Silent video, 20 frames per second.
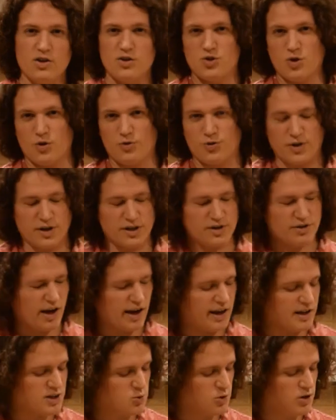So for
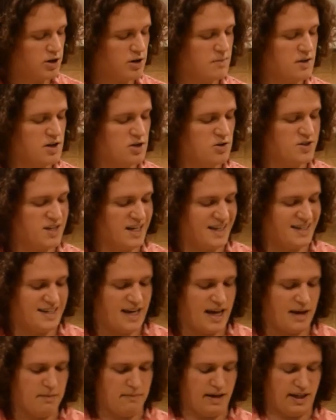ingredients, we're going to be using
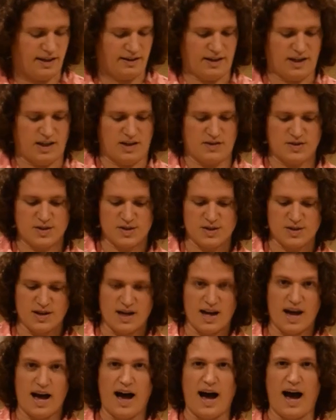10 mint leaves,
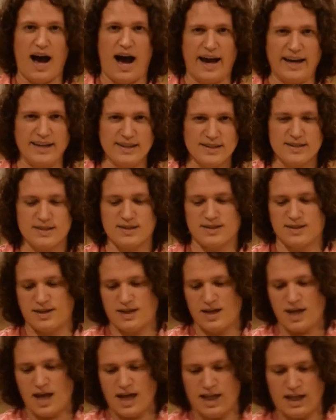ice,
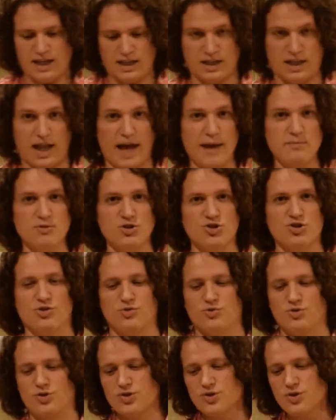lime
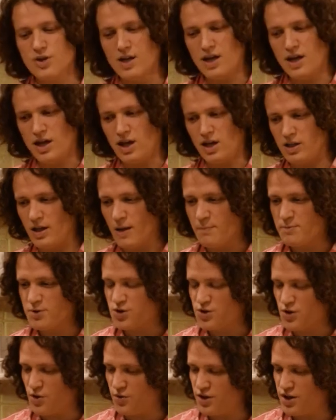juice, club
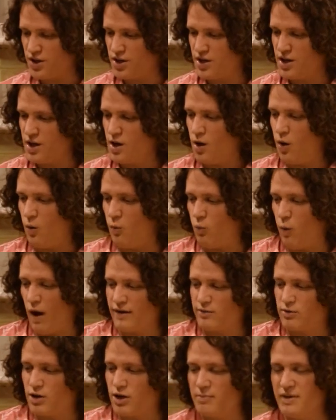soda,
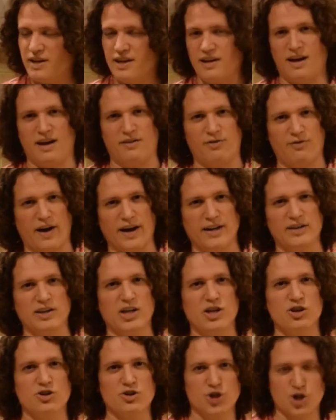white rum, and
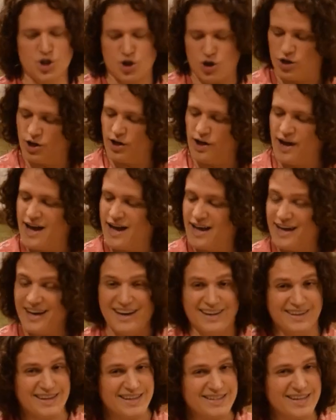finally, sugar.
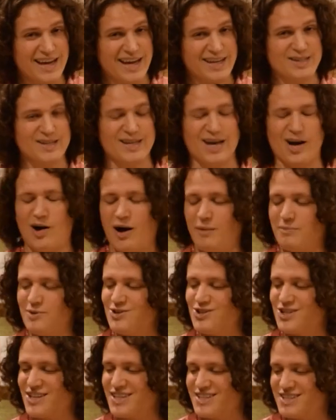In this case, though, I'm
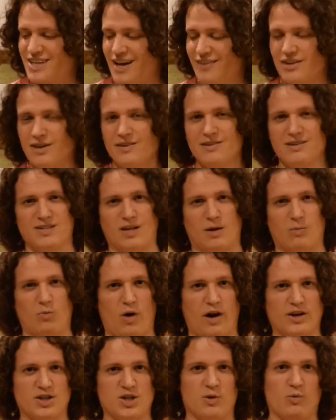using stevia because I'm
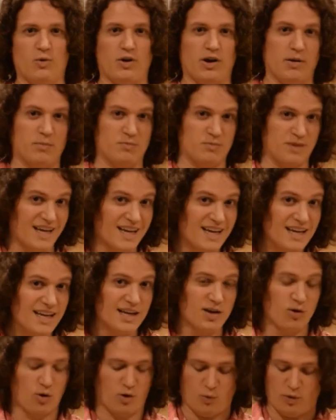watching what I'm
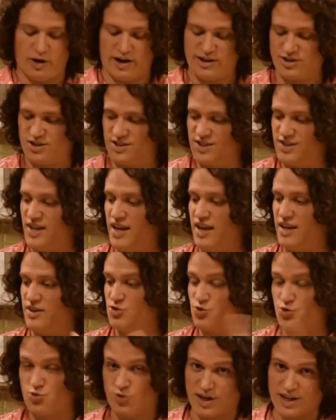eating, or what I should say,
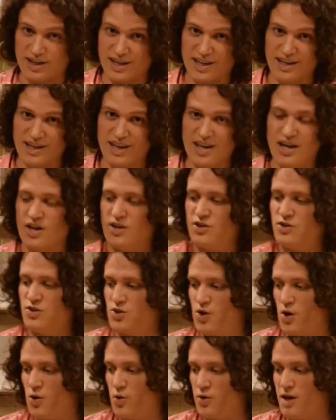drinking.
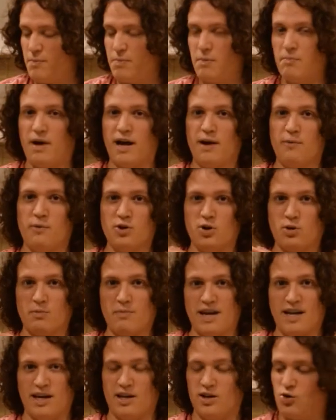So keep in mind when you're
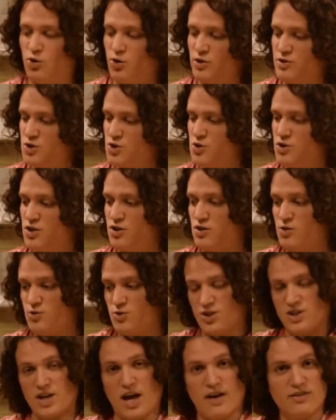making yours, you can
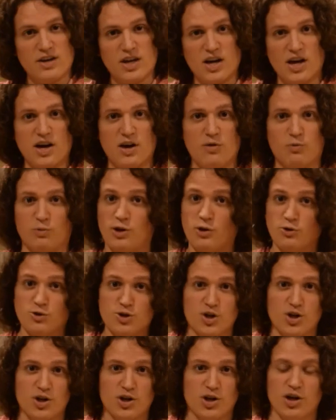use stevia, real
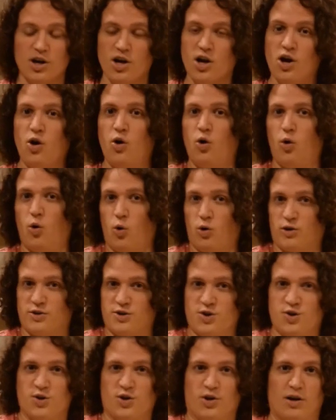sugar, or a
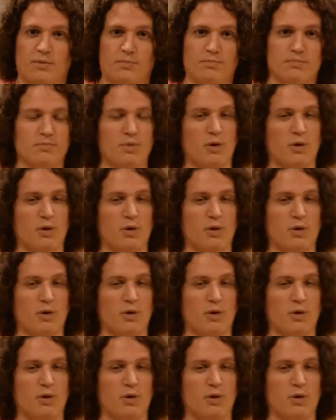syrup.